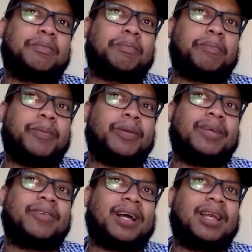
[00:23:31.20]
people
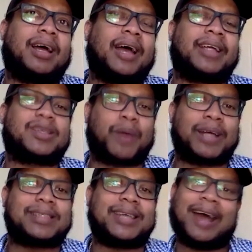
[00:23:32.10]
of color
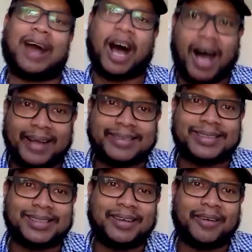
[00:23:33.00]
express their art
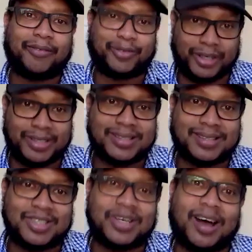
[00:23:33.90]
first,
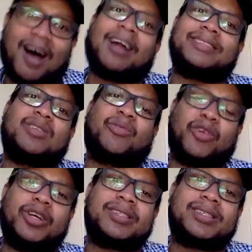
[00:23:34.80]
because your art is
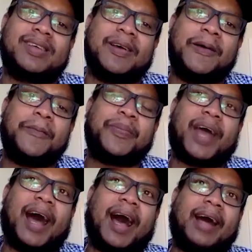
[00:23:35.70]
first,
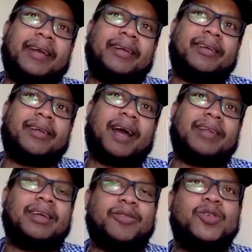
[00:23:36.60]
and
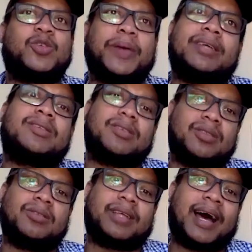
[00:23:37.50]
give you space to
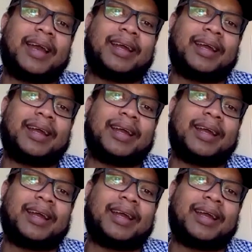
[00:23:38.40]
do that.